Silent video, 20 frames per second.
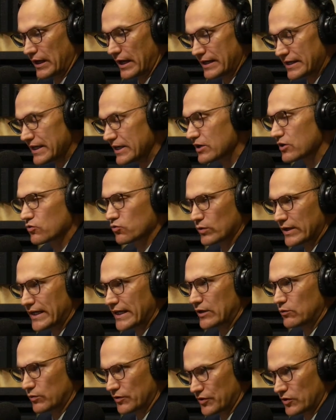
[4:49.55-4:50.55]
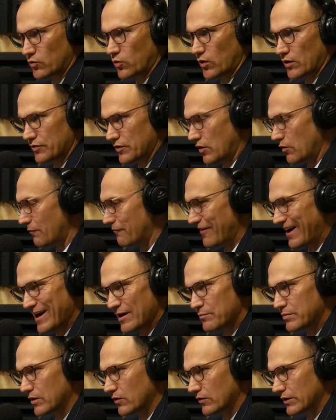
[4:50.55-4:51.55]
And he agreed with the court. No,
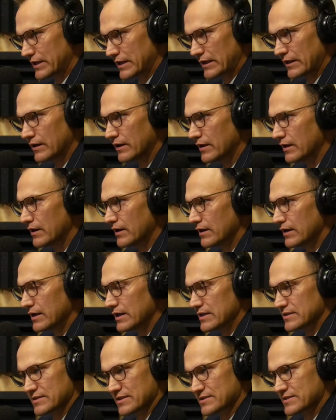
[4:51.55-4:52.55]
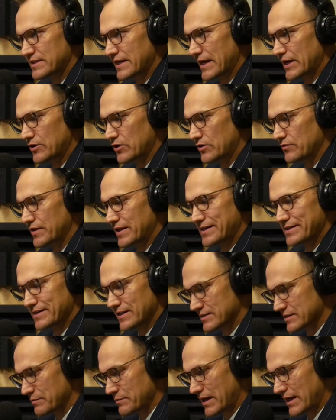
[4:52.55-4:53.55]
viability is a standard that
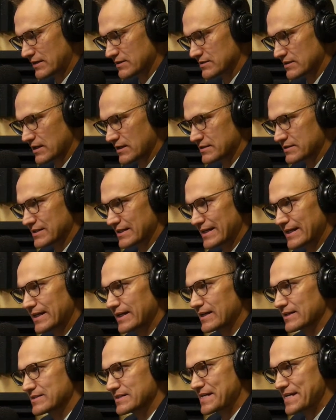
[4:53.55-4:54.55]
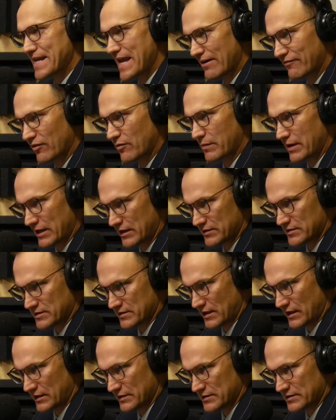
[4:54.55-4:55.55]
doesn't make sense. It has never made
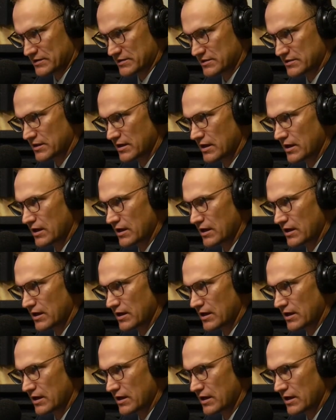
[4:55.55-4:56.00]
sense.